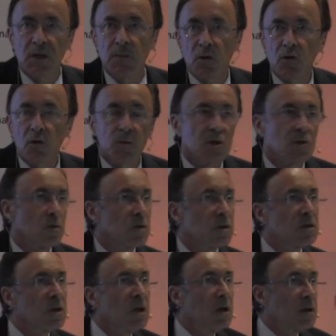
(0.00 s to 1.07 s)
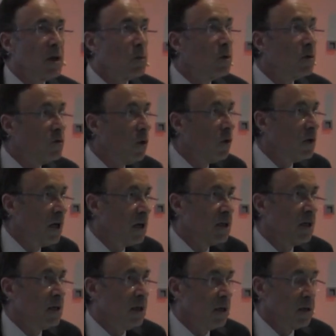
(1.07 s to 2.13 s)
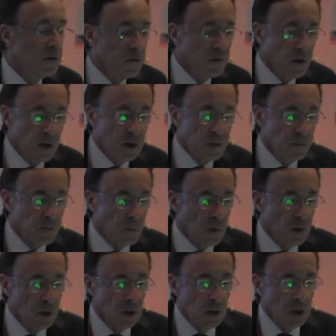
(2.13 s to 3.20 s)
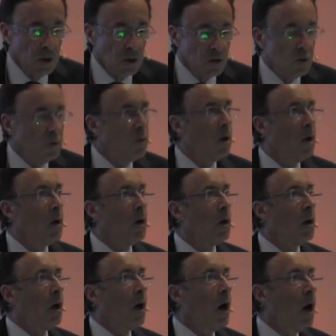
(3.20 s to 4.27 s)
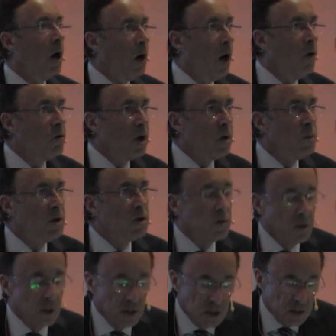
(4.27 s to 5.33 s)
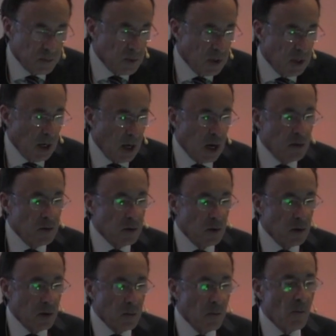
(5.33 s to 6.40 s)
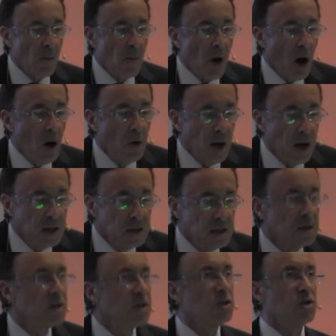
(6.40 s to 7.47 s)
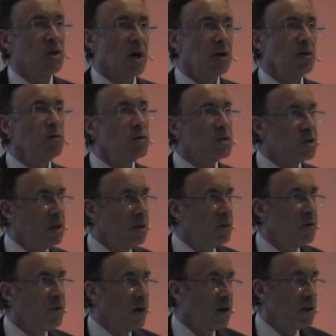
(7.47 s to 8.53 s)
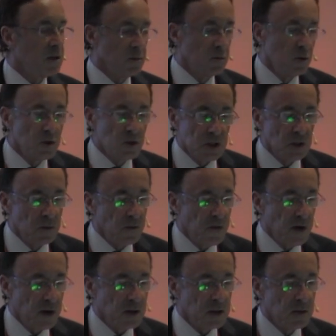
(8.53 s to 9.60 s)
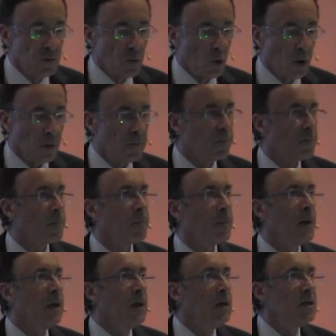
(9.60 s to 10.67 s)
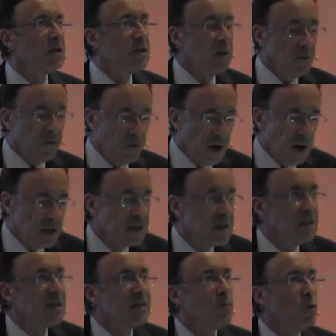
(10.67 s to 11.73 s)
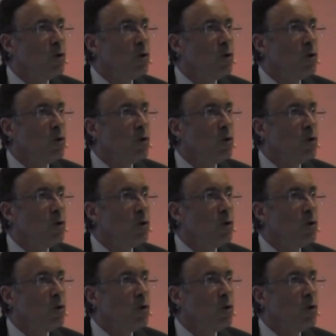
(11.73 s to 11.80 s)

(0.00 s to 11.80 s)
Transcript: hemochromatosis that we have not yet identified. So how can we do this? And our idea is to try and use serum ferritin. Use serum ferritin more. Serum ferritin is